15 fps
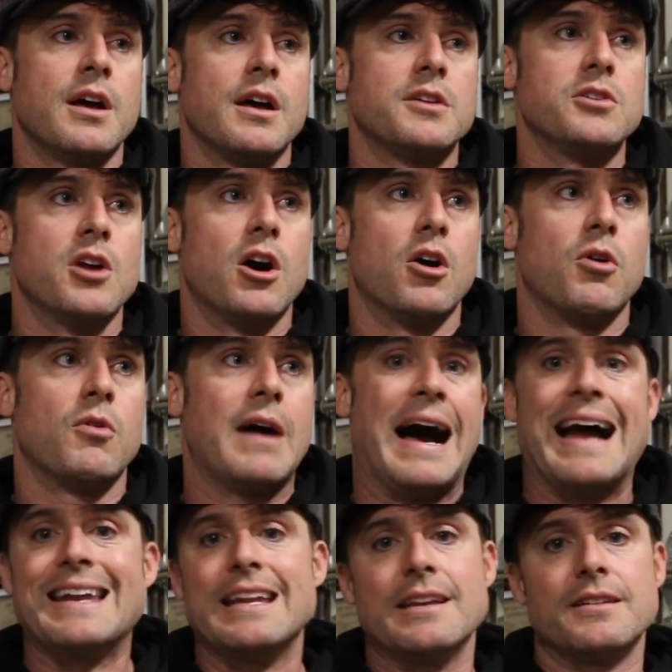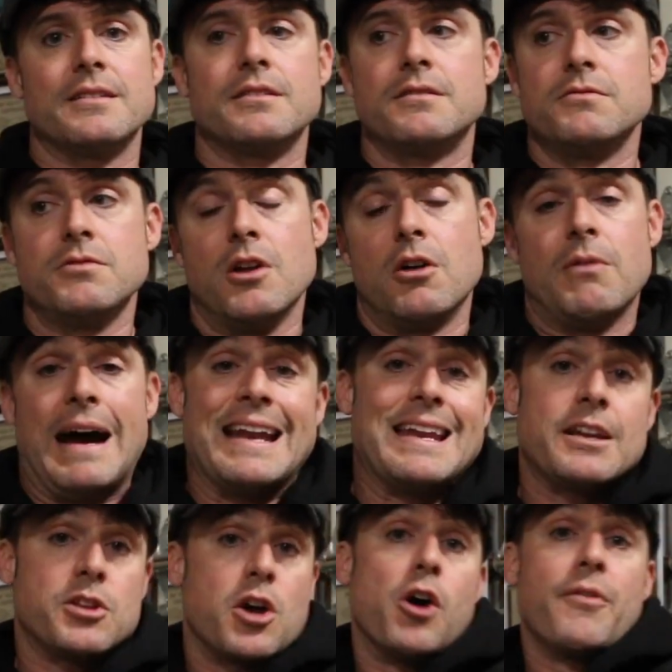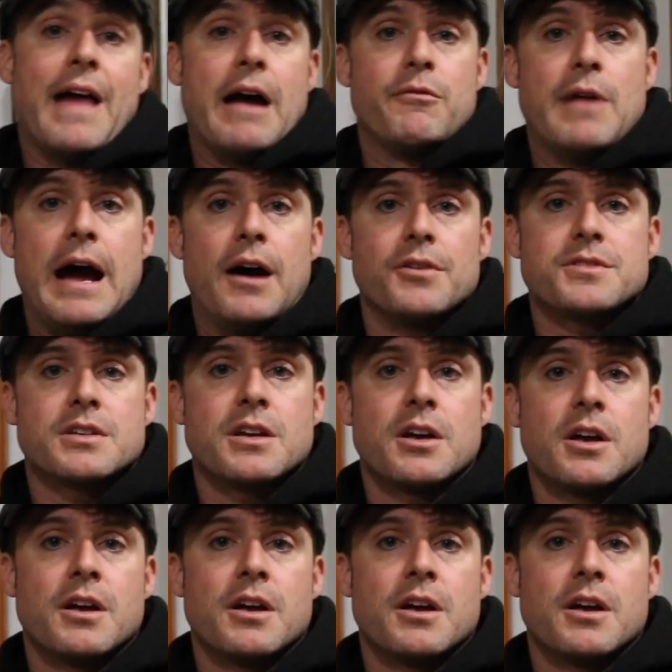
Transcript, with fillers: you know, I didn't, you know, I didn't go that route.